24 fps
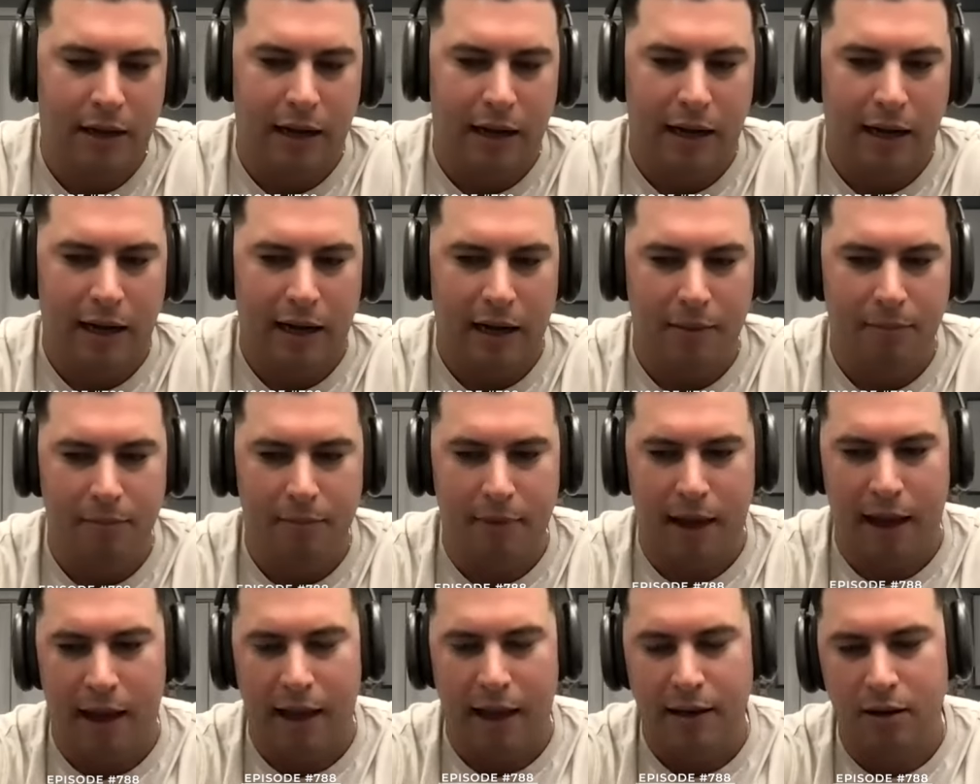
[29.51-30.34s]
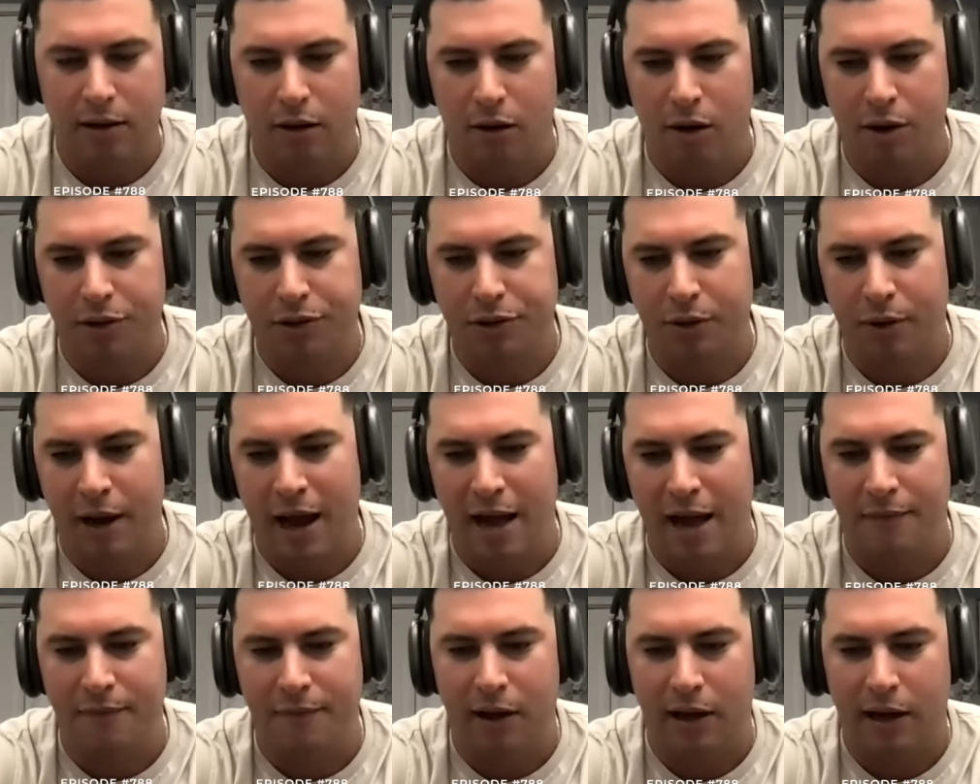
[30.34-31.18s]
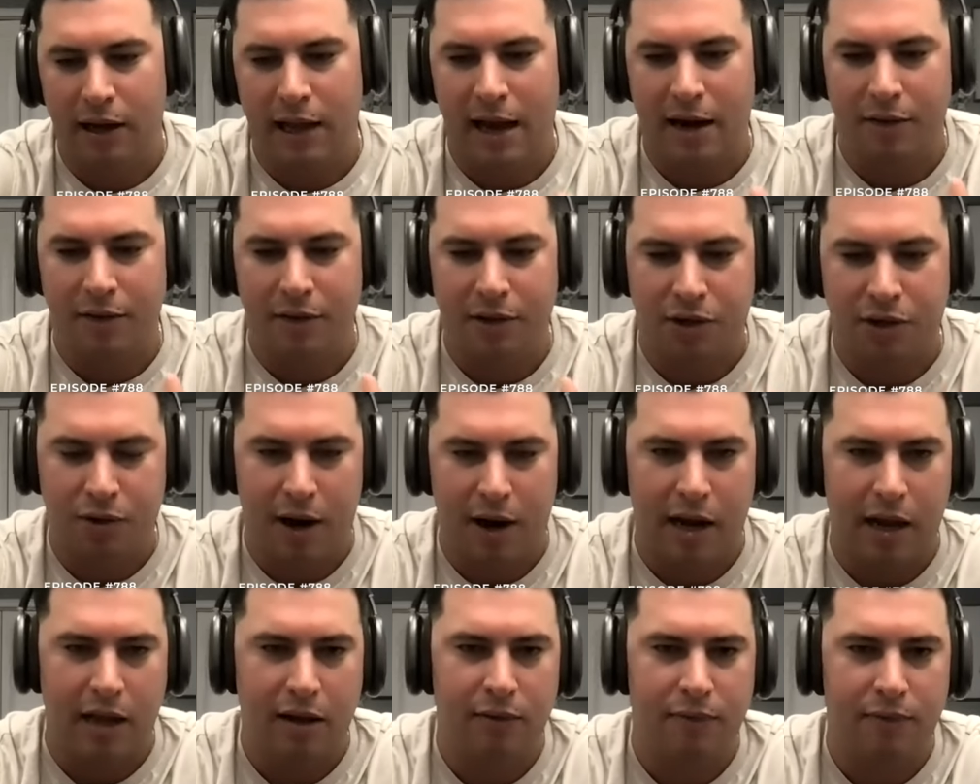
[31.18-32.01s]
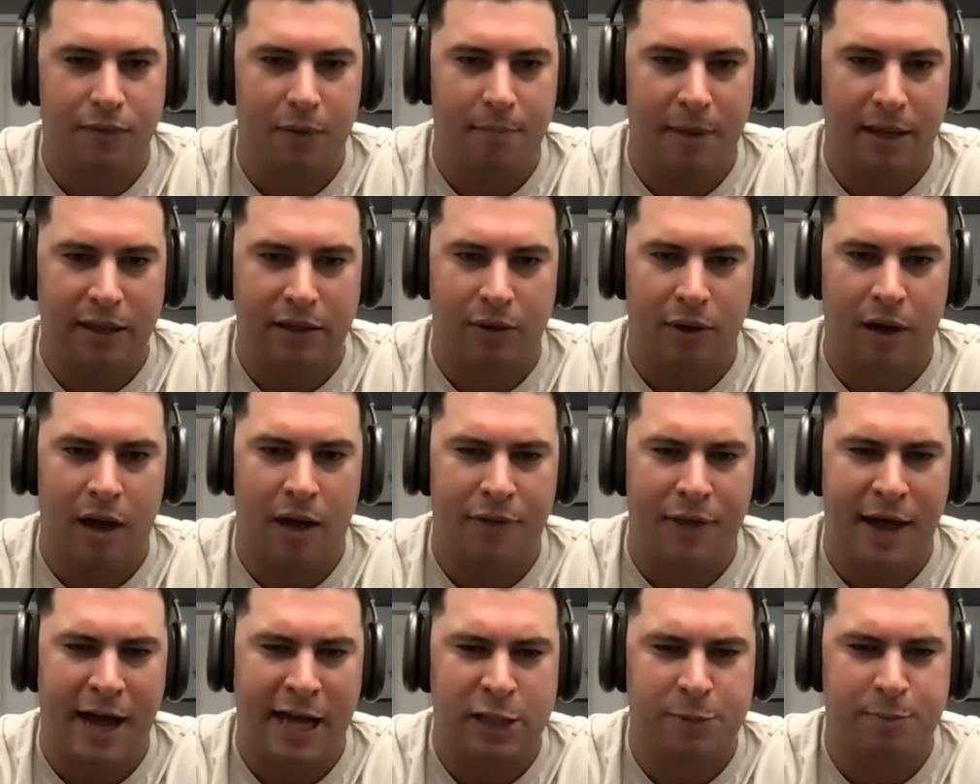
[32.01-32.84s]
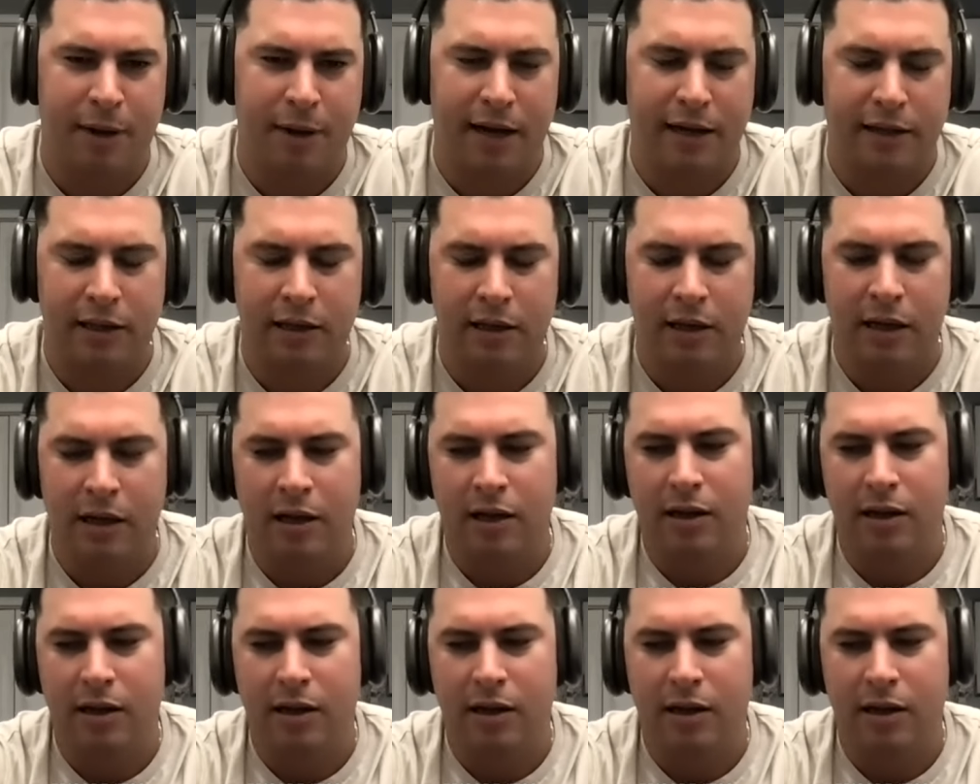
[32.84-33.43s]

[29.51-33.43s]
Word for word: um, and also have a lot of the training for mental health aspect